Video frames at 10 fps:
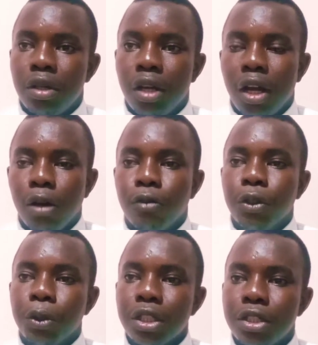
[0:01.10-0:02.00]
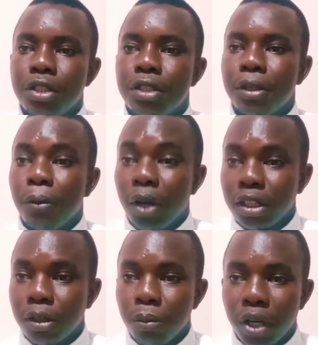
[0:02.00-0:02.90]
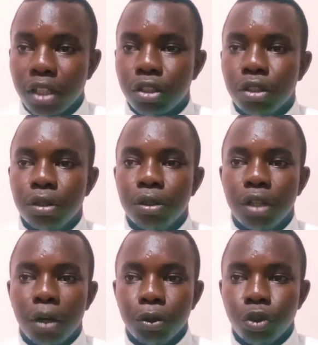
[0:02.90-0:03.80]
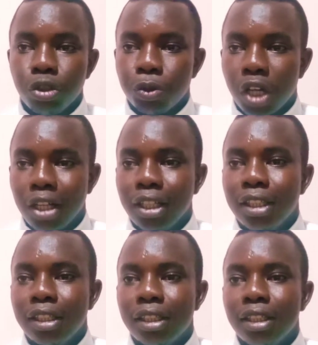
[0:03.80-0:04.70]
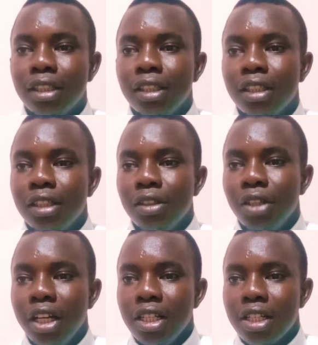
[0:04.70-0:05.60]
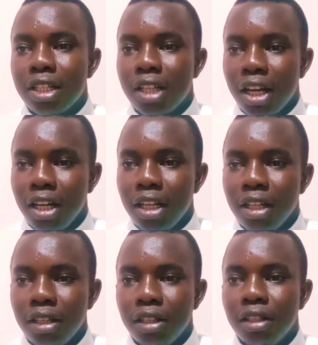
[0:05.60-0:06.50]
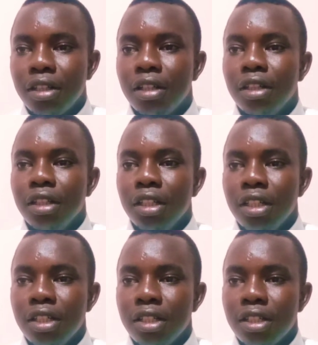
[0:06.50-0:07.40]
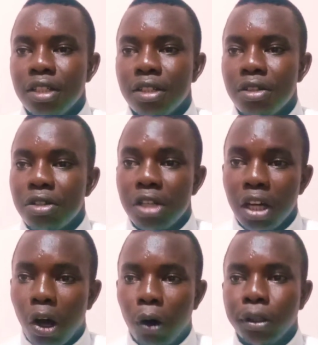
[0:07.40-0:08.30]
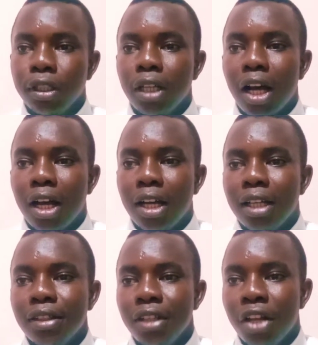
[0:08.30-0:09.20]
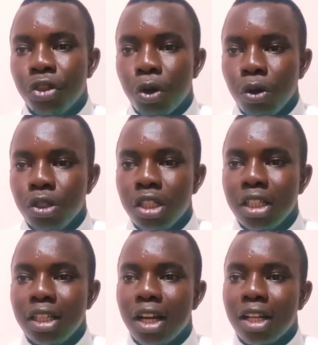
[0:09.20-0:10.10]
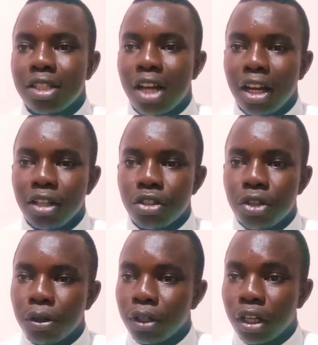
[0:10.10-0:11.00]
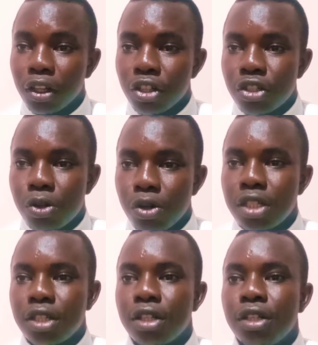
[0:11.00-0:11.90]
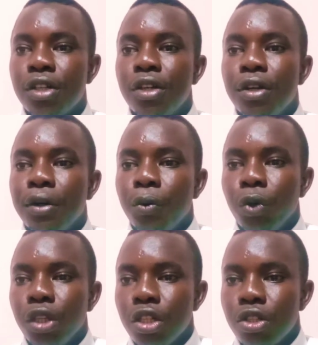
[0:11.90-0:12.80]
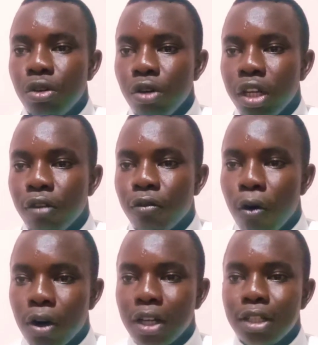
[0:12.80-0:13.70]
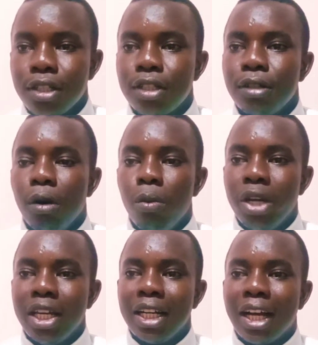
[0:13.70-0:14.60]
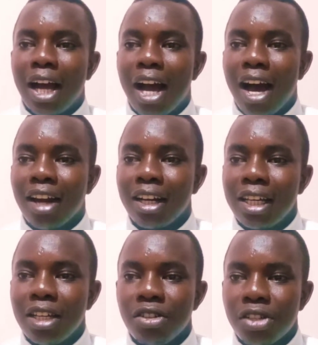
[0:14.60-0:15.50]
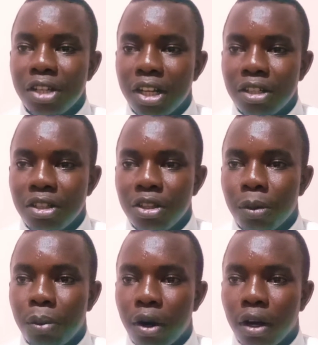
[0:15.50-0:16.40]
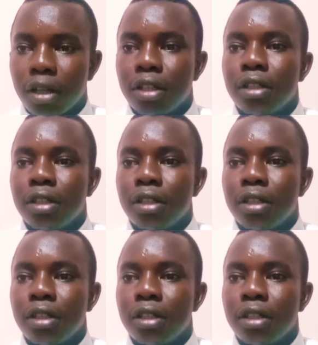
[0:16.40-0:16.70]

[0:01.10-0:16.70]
Hello viewers, welcome back to our YouTube channel. Today's study is still on the anthology Silent Song and Other Stories with the story in focus being an incident in the park